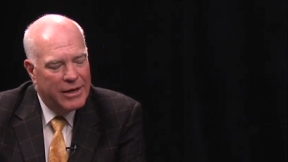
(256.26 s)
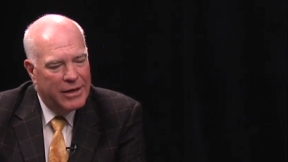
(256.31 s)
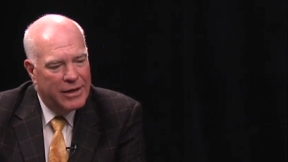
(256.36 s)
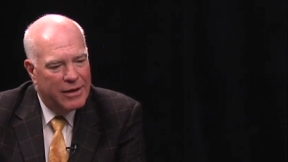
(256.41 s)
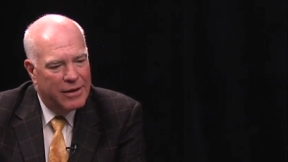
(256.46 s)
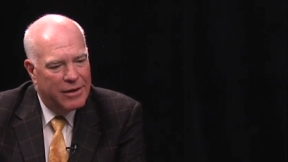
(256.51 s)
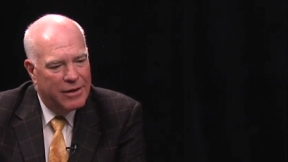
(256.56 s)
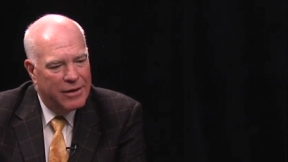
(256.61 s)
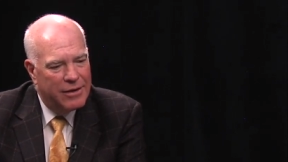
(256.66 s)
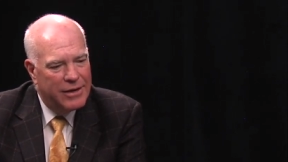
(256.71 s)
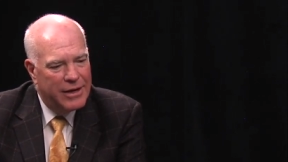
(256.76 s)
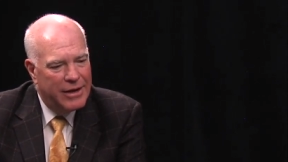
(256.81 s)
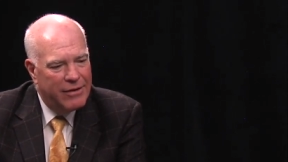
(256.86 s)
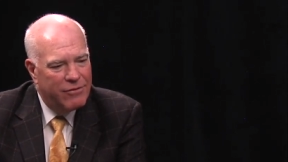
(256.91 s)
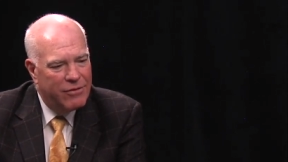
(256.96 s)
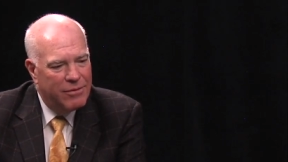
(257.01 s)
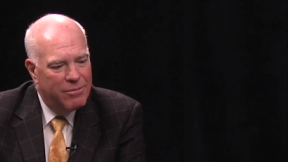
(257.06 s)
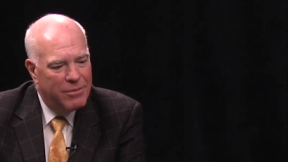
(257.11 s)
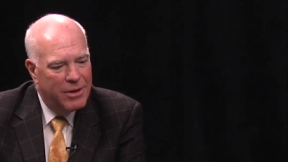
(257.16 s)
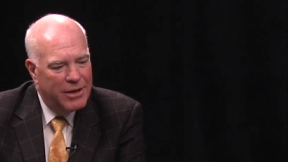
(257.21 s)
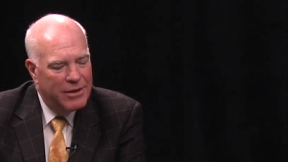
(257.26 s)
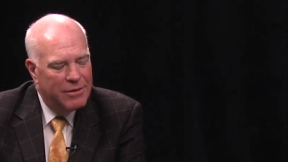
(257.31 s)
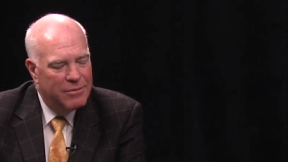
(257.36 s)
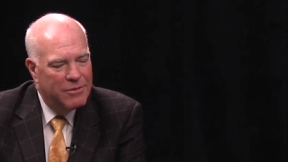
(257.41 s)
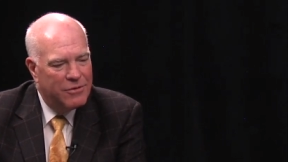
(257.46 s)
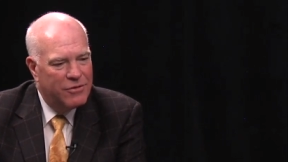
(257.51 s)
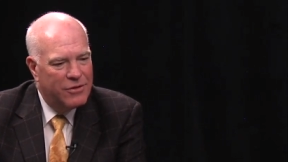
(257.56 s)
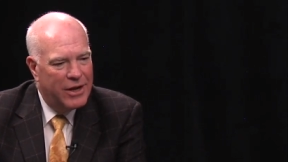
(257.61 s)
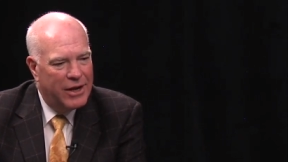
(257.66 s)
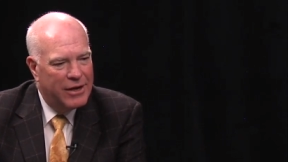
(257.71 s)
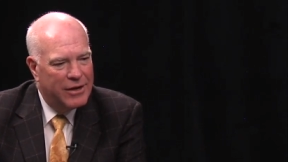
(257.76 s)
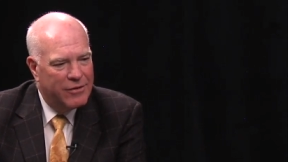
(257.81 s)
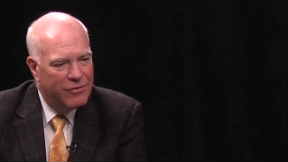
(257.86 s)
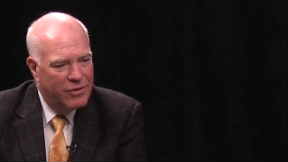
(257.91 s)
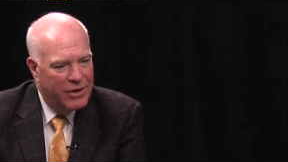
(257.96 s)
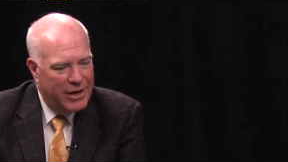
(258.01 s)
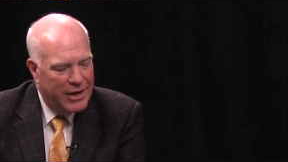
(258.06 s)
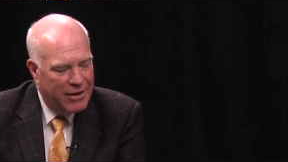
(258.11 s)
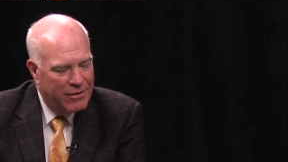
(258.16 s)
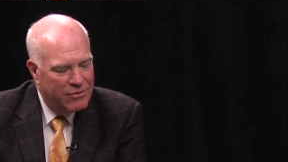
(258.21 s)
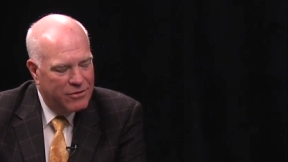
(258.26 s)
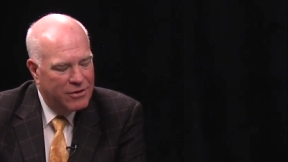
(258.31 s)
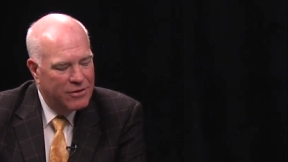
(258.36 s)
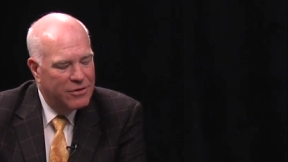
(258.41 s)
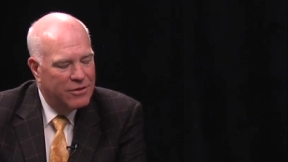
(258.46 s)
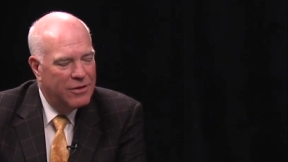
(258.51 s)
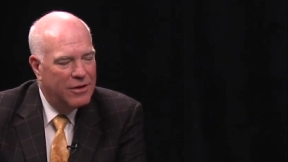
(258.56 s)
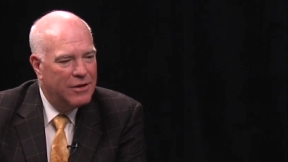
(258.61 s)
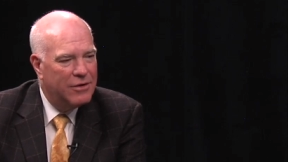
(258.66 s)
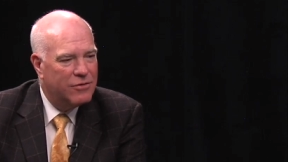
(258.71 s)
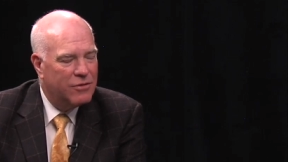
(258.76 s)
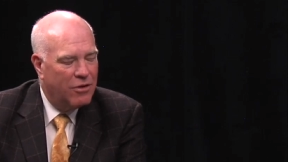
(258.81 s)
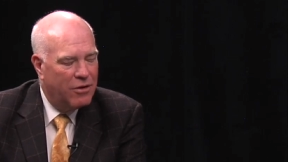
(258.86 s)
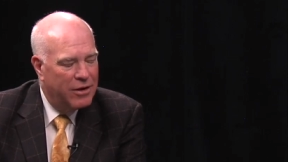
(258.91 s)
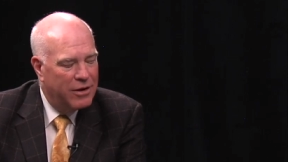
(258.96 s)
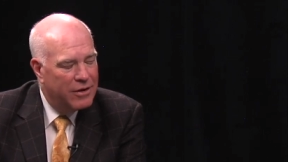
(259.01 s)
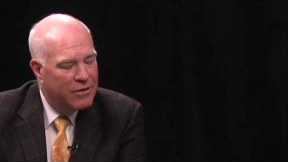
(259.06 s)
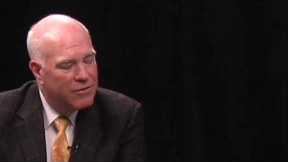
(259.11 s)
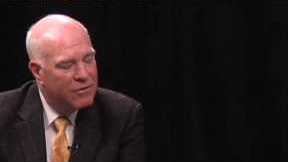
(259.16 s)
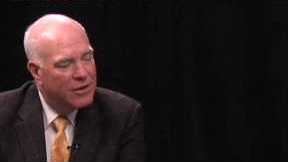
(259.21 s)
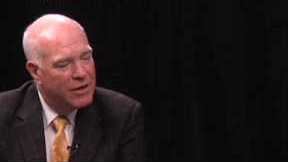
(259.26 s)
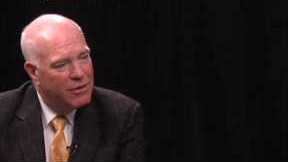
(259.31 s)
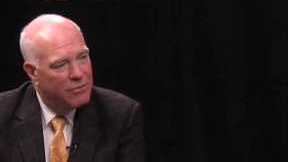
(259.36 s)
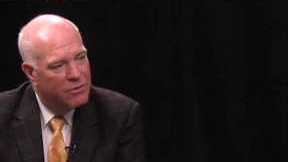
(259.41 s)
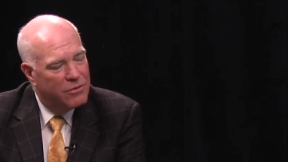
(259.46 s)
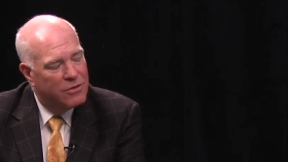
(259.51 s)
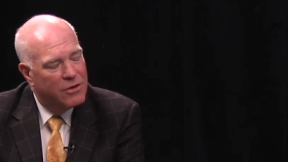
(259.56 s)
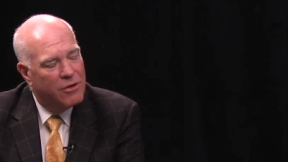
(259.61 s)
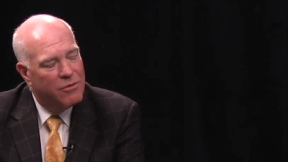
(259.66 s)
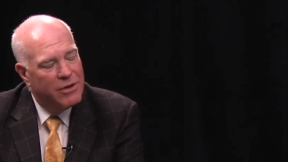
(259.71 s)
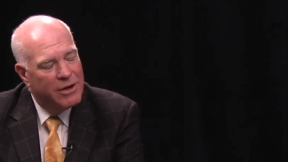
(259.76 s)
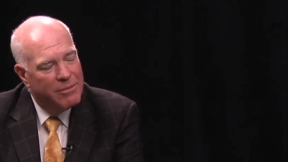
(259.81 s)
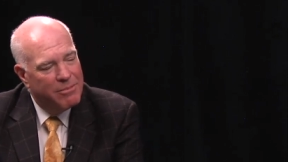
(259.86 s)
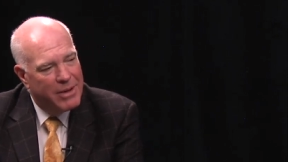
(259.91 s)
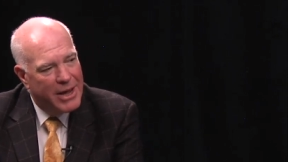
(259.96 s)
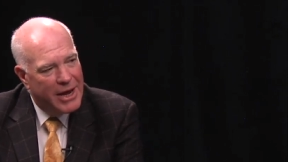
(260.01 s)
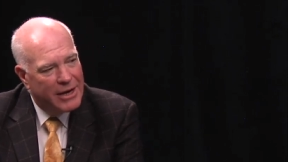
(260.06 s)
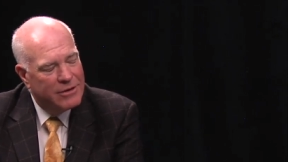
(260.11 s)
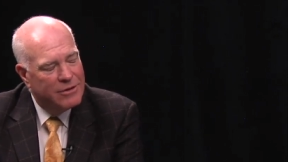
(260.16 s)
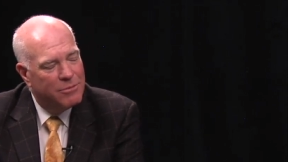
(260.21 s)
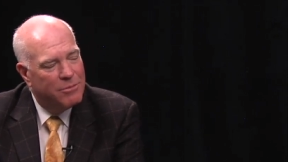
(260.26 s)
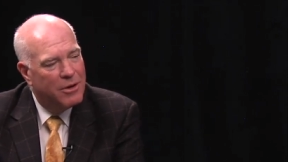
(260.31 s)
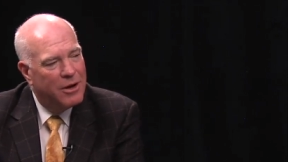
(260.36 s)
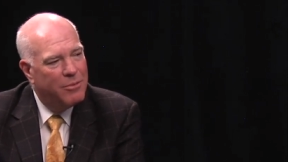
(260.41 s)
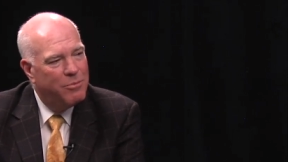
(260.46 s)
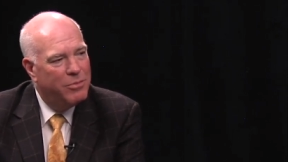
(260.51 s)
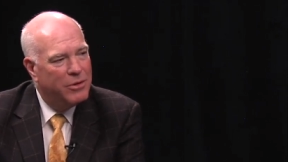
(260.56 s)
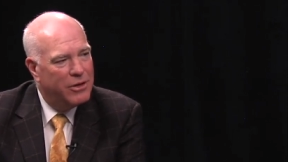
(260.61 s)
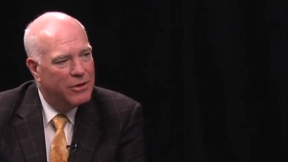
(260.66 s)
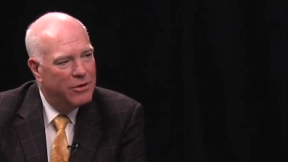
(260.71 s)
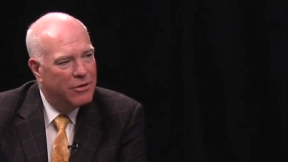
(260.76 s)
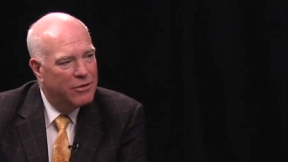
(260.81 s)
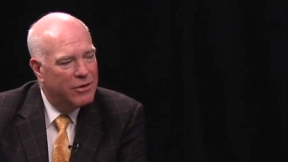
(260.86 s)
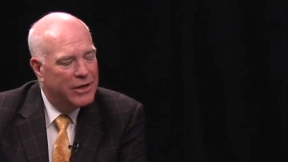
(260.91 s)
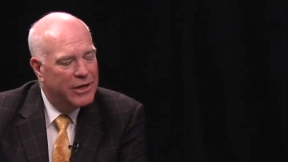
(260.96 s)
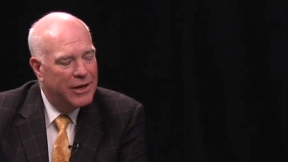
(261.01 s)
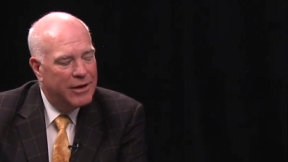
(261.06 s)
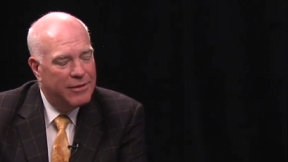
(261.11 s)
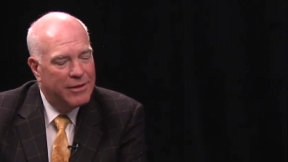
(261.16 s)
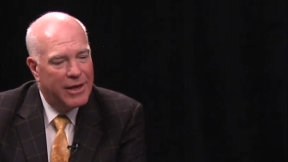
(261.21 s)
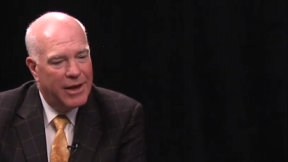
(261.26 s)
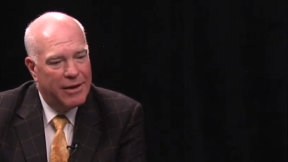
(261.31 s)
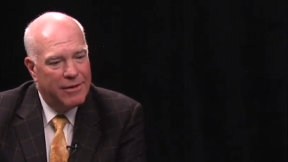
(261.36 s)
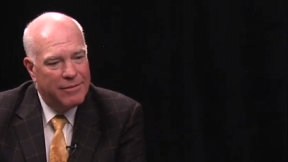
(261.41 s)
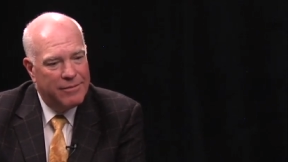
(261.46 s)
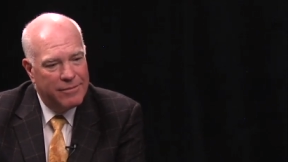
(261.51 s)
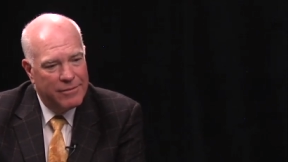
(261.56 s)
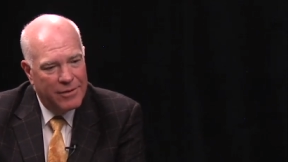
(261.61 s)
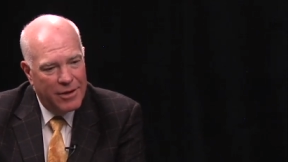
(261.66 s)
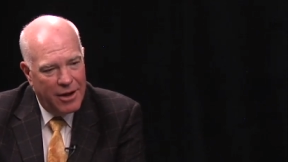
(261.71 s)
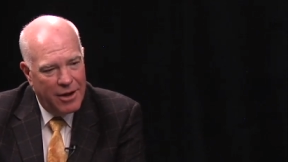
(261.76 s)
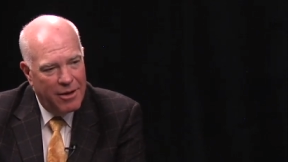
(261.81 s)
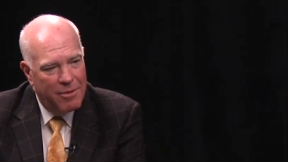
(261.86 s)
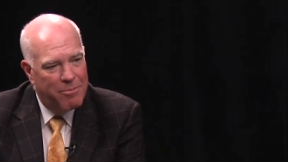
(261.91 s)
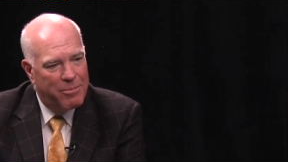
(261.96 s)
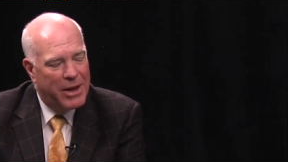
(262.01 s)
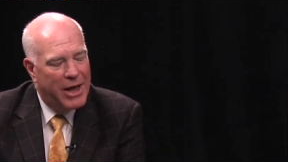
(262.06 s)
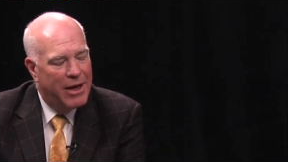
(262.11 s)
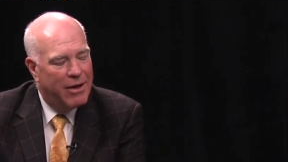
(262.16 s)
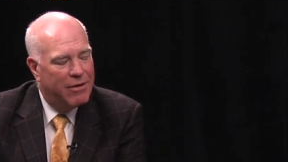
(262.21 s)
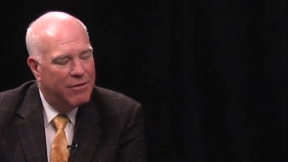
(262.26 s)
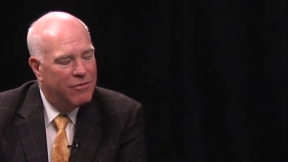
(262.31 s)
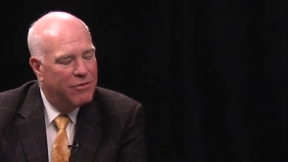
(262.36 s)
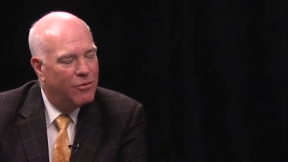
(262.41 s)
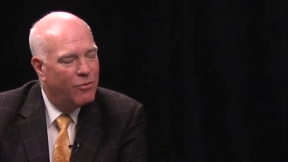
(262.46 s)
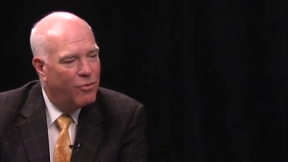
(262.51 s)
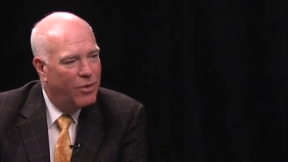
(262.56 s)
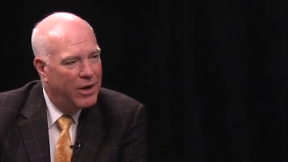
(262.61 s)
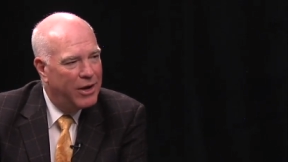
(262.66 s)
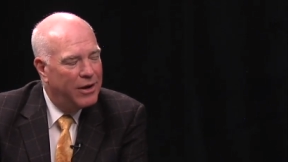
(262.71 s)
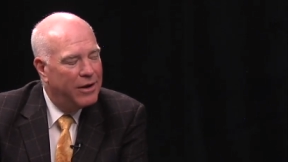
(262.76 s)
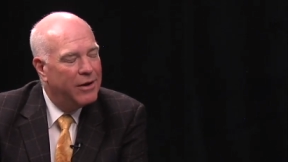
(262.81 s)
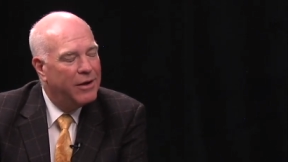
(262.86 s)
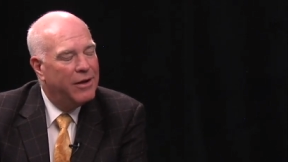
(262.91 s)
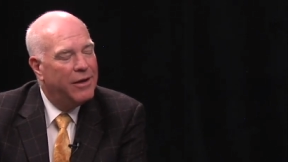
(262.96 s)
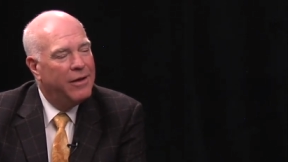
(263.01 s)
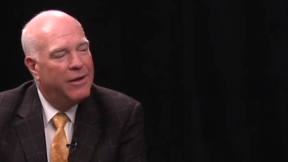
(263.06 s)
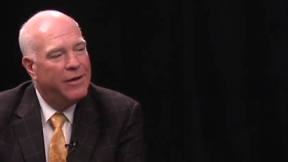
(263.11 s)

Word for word: uh, David made the mistake of announcing to his audience that he was going back to Montpelier to get that hump out of the way